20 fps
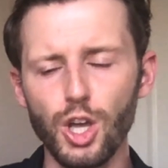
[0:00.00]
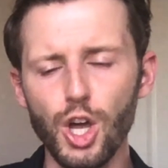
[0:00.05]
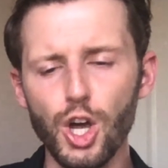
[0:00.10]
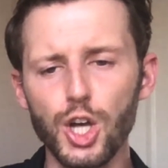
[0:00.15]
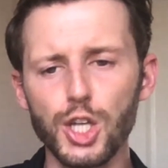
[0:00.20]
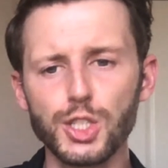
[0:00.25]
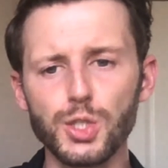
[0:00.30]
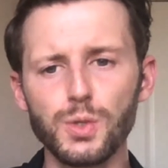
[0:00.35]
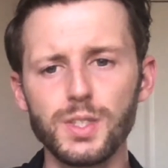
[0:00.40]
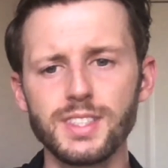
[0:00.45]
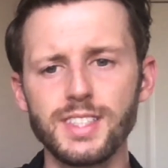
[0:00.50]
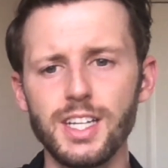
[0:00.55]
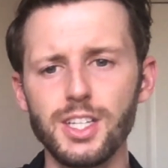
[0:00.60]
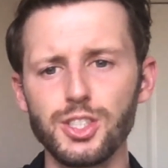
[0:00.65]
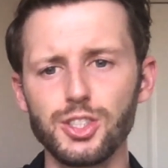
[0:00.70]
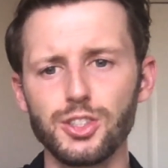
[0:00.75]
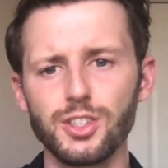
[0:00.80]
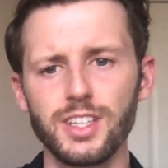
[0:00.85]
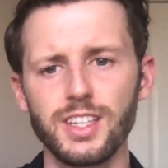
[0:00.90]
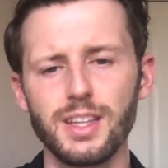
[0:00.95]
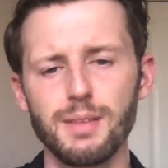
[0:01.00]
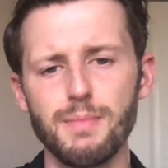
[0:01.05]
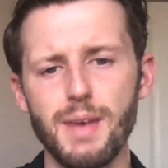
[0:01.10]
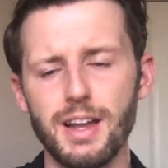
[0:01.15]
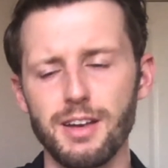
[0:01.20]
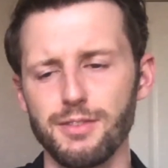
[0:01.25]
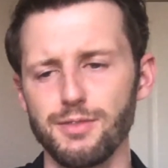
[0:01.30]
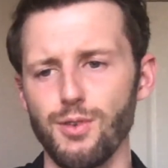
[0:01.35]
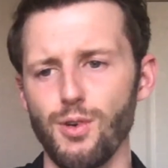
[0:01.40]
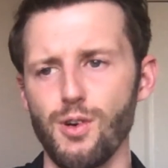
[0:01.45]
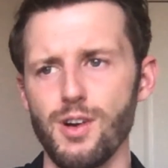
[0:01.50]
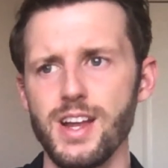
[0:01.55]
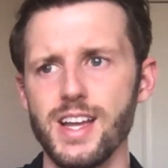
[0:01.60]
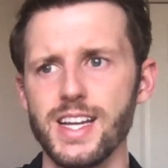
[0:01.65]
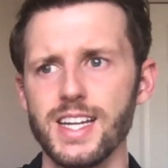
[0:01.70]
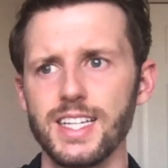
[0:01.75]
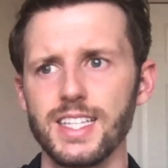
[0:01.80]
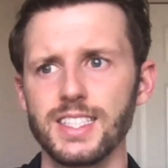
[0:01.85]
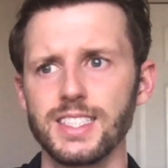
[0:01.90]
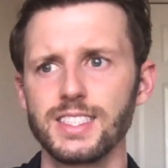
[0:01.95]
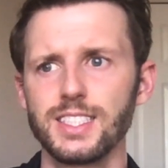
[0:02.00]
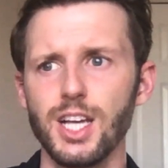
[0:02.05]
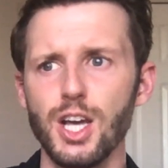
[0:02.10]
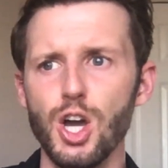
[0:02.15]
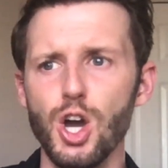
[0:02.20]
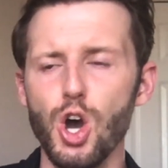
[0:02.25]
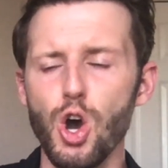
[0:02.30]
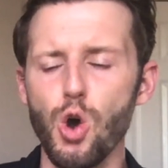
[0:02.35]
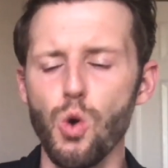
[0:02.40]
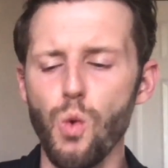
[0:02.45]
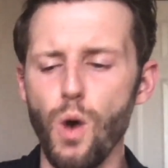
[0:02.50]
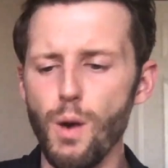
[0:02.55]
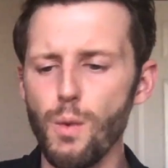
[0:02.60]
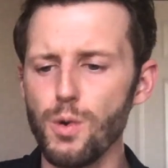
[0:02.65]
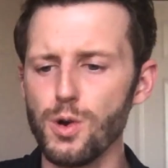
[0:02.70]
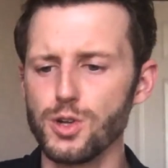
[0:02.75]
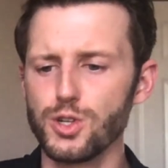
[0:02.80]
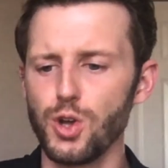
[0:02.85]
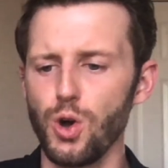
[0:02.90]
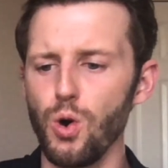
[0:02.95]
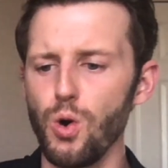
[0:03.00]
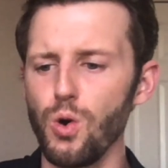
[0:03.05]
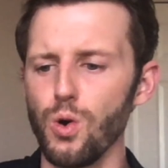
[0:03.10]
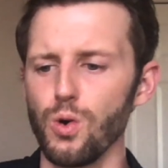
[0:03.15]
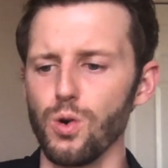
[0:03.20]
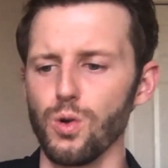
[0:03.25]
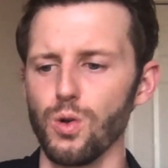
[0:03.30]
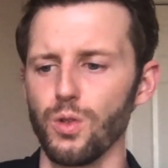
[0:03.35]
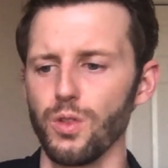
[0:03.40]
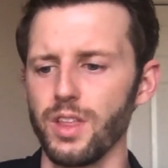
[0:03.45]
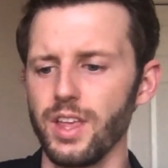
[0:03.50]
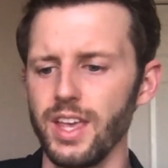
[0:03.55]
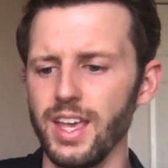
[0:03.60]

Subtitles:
So essentially the metaphor is what we're told,